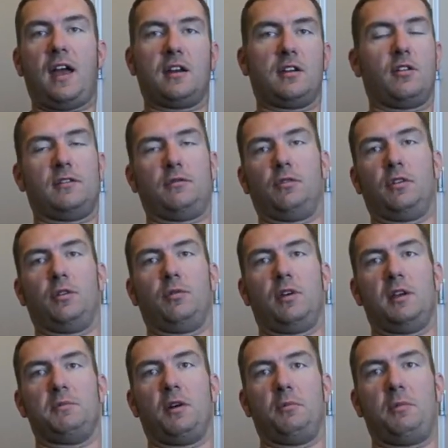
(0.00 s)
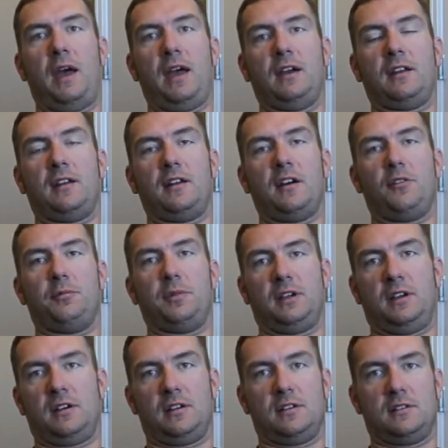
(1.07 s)
and you don't have to really worry about banging it up
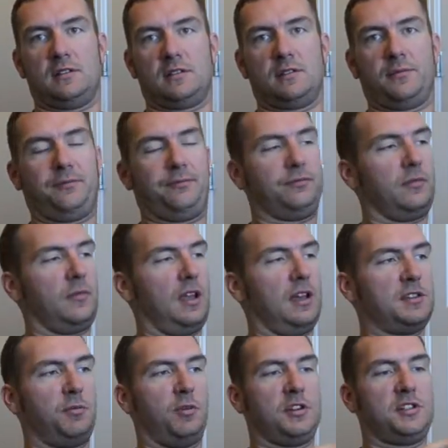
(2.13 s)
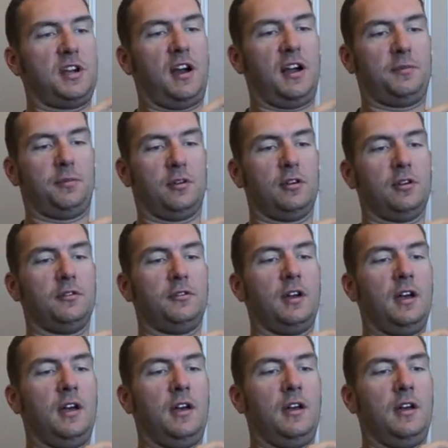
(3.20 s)
because it's more shockproof.